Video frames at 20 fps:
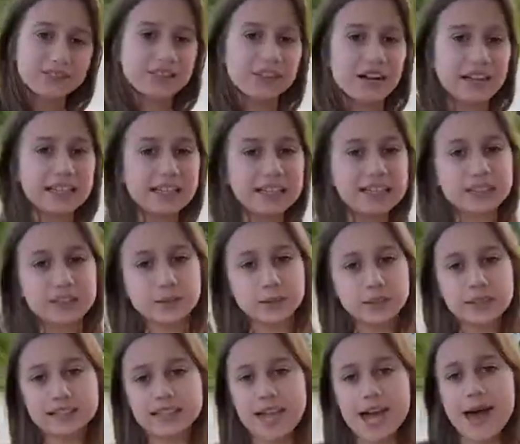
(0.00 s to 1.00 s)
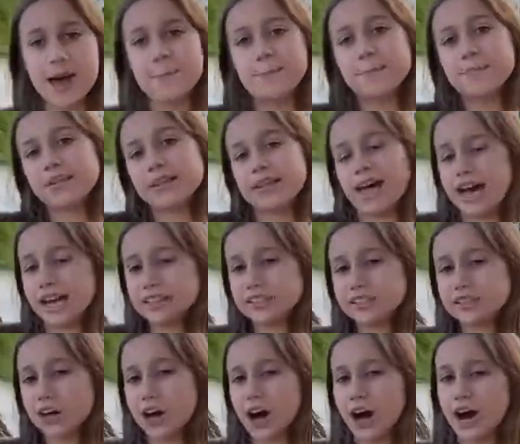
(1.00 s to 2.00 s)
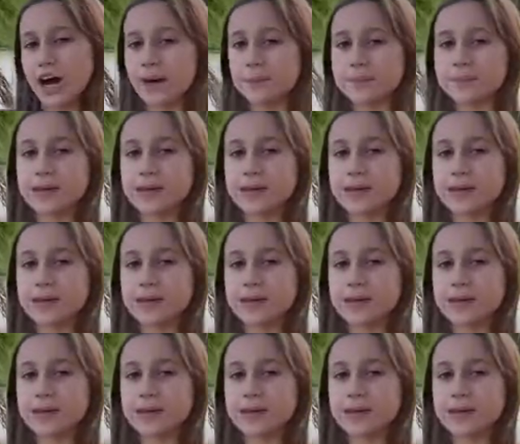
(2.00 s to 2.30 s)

front twist hem plaid top,